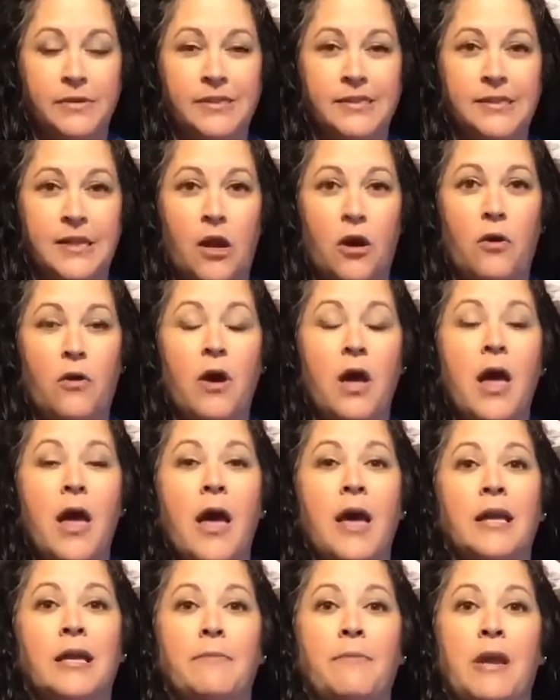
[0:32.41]
So
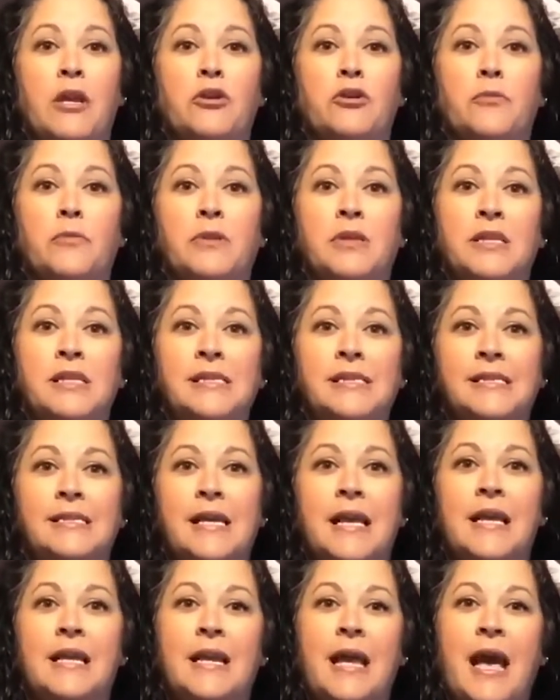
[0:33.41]
Commander
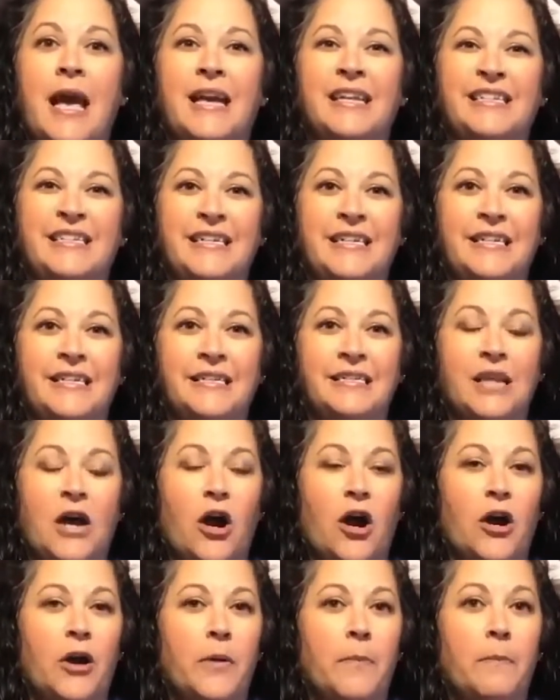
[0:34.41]
Melissa and I did
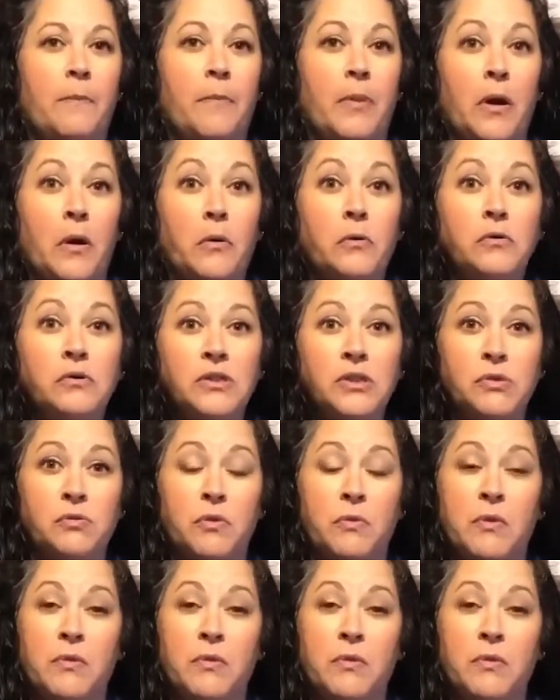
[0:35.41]
our boats.